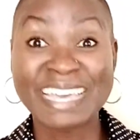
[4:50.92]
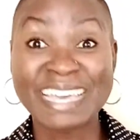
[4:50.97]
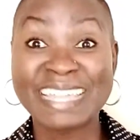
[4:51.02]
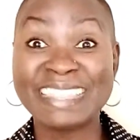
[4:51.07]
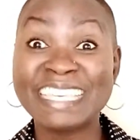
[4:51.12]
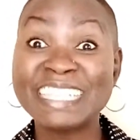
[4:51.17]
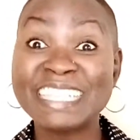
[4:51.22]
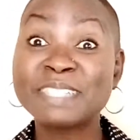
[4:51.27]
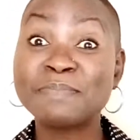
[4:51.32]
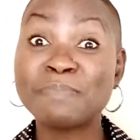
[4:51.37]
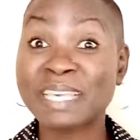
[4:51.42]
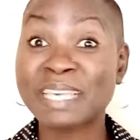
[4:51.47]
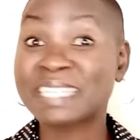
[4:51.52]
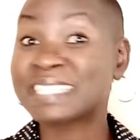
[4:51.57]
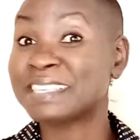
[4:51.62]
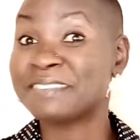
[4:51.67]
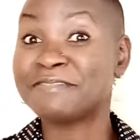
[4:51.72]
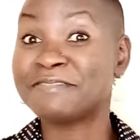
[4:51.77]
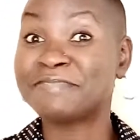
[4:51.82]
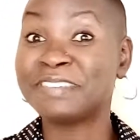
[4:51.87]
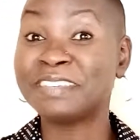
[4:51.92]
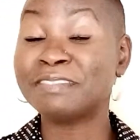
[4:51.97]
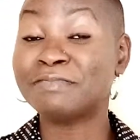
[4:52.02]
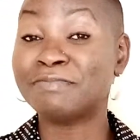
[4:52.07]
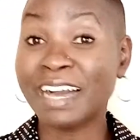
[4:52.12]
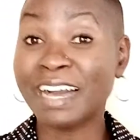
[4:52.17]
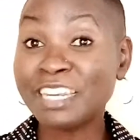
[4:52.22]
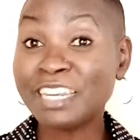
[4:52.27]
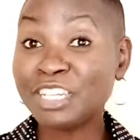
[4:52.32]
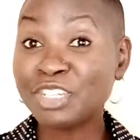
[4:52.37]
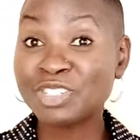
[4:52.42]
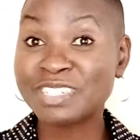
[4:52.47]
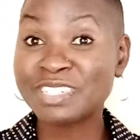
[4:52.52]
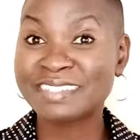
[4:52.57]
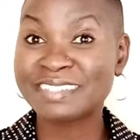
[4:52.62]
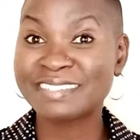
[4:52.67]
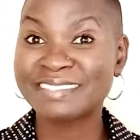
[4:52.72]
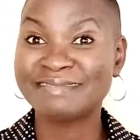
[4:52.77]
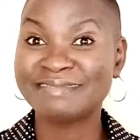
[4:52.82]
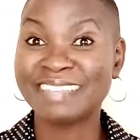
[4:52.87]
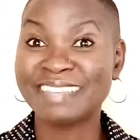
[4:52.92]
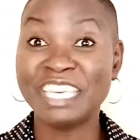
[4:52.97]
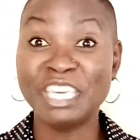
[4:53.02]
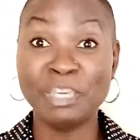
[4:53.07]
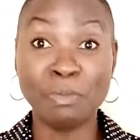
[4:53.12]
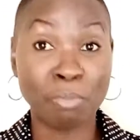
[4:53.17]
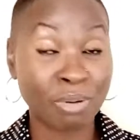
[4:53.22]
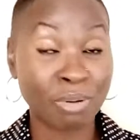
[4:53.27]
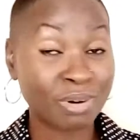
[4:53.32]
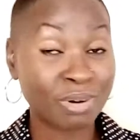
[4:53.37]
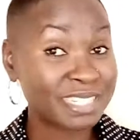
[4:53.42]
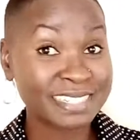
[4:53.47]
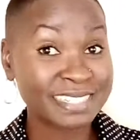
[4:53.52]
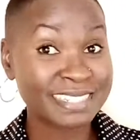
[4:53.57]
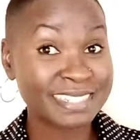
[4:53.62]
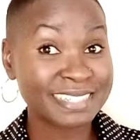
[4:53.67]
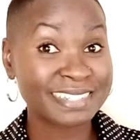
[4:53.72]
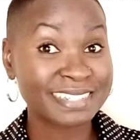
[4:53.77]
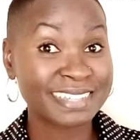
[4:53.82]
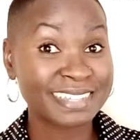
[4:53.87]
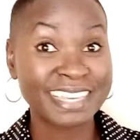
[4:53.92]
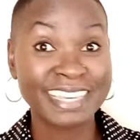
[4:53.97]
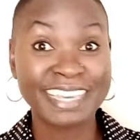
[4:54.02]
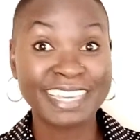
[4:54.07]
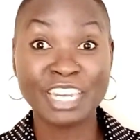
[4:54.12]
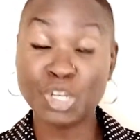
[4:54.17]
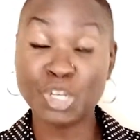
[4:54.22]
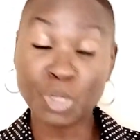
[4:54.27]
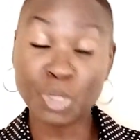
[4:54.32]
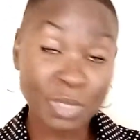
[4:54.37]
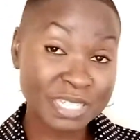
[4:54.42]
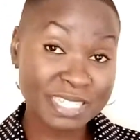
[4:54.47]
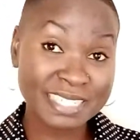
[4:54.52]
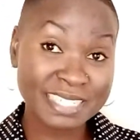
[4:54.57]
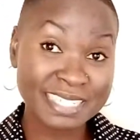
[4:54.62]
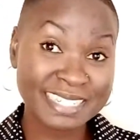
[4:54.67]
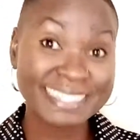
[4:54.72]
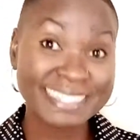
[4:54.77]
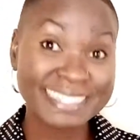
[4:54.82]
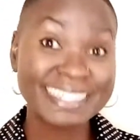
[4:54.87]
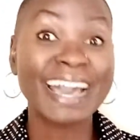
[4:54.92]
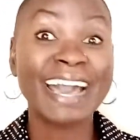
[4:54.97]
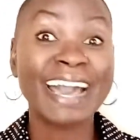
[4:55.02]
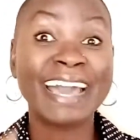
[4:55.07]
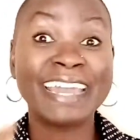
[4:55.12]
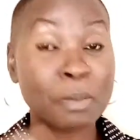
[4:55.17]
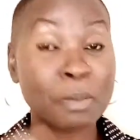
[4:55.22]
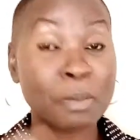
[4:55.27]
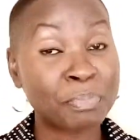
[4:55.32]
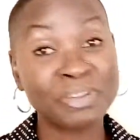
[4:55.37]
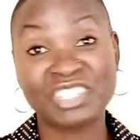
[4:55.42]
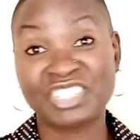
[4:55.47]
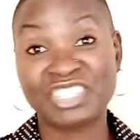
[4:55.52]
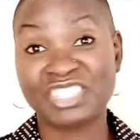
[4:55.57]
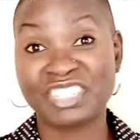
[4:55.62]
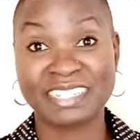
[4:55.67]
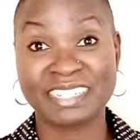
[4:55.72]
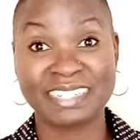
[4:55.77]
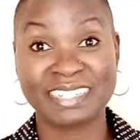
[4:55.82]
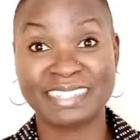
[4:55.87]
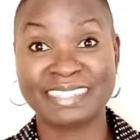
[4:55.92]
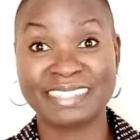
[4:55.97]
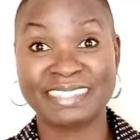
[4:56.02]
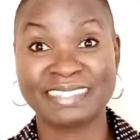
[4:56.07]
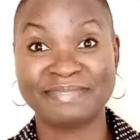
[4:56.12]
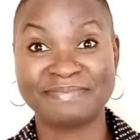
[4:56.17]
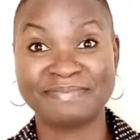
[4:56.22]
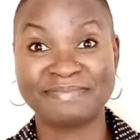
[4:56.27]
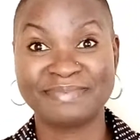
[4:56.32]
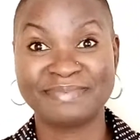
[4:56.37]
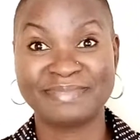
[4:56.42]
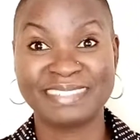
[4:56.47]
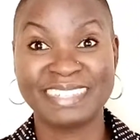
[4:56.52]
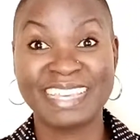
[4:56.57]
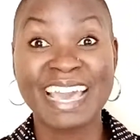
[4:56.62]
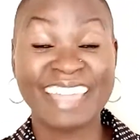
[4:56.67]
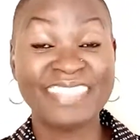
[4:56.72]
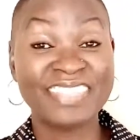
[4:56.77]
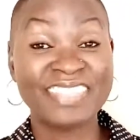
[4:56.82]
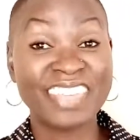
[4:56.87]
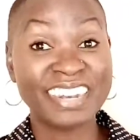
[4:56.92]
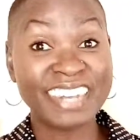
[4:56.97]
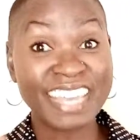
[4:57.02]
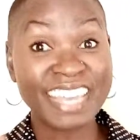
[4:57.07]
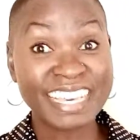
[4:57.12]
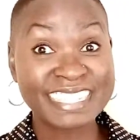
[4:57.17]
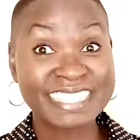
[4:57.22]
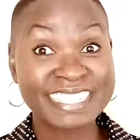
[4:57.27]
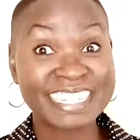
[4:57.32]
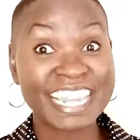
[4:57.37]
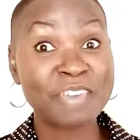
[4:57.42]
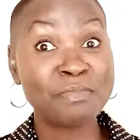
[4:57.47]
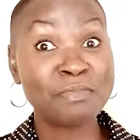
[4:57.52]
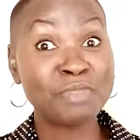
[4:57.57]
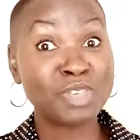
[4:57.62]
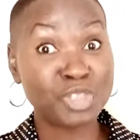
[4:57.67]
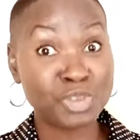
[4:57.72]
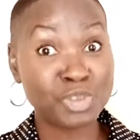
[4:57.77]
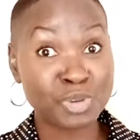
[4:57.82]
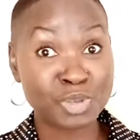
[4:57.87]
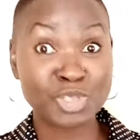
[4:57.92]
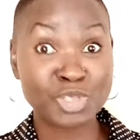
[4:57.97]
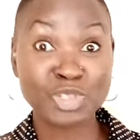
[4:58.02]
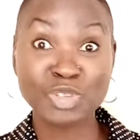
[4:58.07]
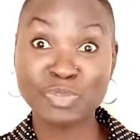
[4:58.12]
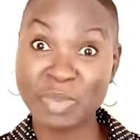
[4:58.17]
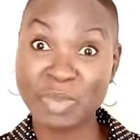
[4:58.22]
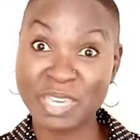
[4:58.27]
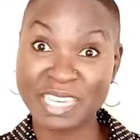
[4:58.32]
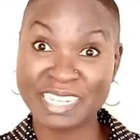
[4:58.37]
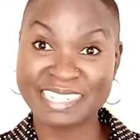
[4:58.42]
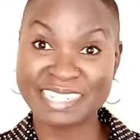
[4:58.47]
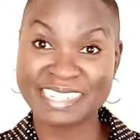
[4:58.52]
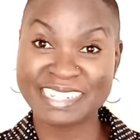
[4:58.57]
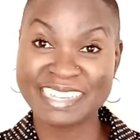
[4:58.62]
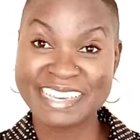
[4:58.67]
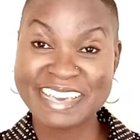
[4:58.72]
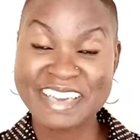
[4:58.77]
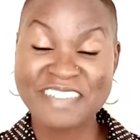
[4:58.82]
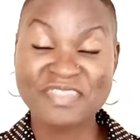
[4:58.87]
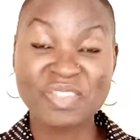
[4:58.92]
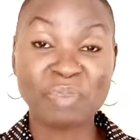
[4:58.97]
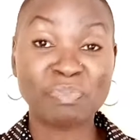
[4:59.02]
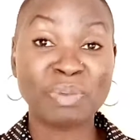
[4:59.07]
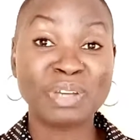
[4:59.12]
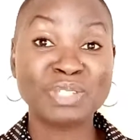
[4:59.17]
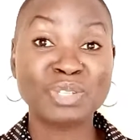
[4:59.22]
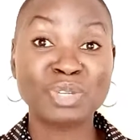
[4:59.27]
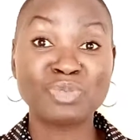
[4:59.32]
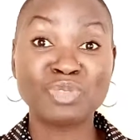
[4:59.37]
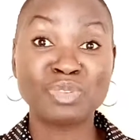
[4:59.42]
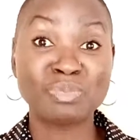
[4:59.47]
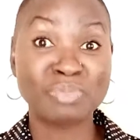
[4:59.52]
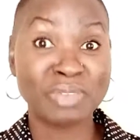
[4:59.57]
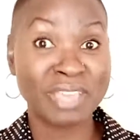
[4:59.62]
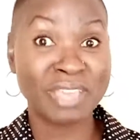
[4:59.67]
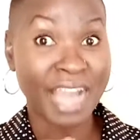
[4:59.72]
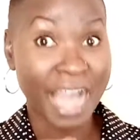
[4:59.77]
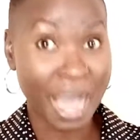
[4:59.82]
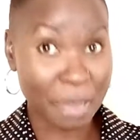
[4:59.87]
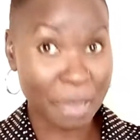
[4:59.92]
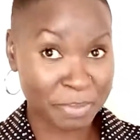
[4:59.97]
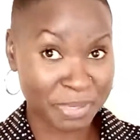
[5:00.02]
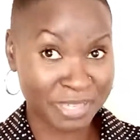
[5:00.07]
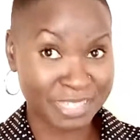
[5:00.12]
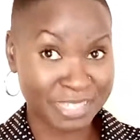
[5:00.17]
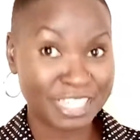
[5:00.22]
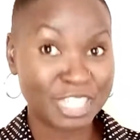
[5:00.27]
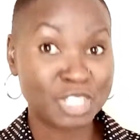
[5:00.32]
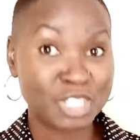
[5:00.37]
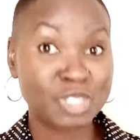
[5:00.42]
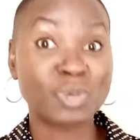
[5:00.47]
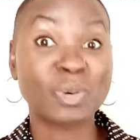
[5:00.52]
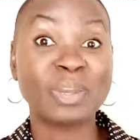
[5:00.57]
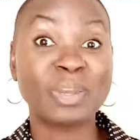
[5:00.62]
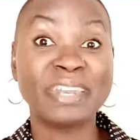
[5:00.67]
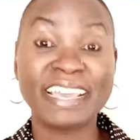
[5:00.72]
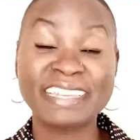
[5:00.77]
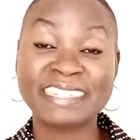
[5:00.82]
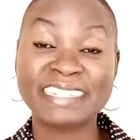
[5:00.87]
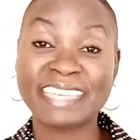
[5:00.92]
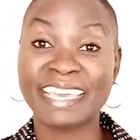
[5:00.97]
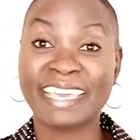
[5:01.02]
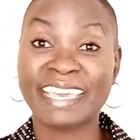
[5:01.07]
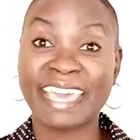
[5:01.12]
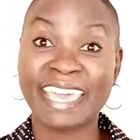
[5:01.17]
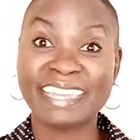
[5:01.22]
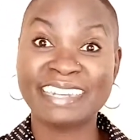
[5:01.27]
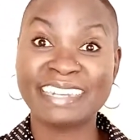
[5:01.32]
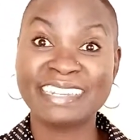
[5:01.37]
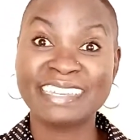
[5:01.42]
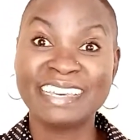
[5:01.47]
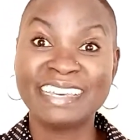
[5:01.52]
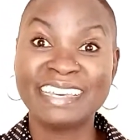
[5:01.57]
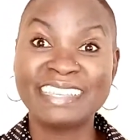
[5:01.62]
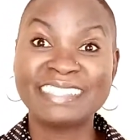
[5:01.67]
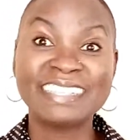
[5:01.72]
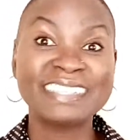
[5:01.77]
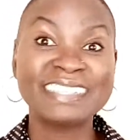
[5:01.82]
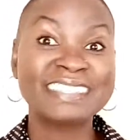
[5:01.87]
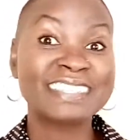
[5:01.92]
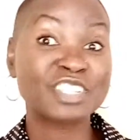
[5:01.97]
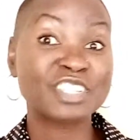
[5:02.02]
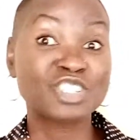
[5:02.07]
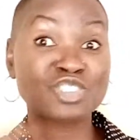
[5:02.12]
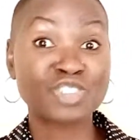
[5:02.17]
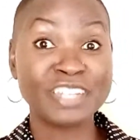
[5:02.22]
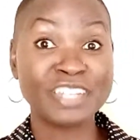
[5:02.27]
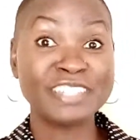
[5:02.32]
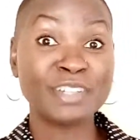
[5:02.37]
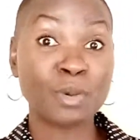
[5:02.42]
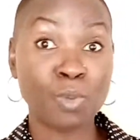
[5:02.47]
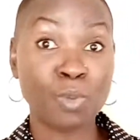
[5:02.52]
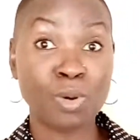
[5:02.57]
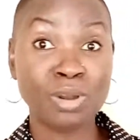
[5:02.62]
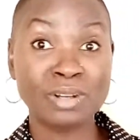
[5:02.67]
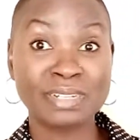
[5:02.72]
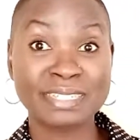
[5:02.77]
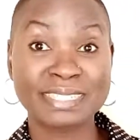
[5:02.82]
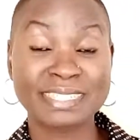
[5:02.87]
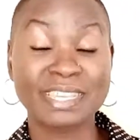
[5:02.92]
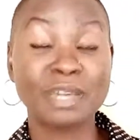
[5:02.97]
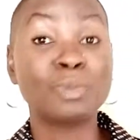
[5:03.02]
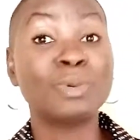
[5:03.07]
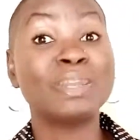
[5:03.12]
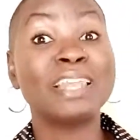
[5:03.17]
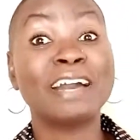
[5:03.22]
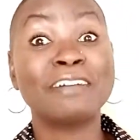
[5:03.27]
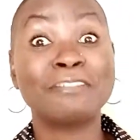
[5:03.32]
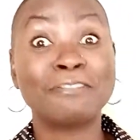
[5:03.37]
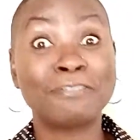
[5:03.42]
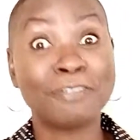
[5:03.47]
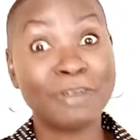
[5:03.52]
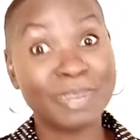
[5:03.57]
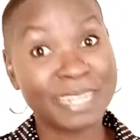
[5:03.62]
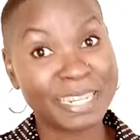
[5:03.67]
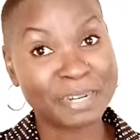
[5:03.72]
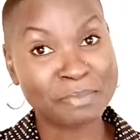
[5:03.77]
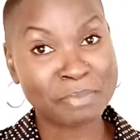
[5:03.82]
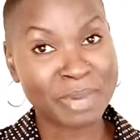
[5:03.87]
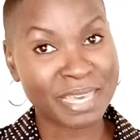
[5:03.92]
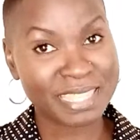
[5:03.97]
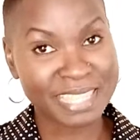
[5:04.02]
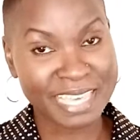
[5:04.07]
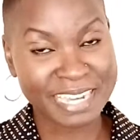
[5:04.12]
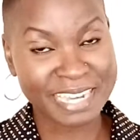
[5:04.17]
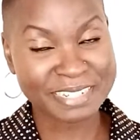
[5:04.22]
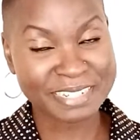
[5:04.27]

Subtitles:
This makes them feel valued, important, noticed, and appreciated. The next time you two meet, the person will be happy to connect again, since the stranger walls will have fallen by then.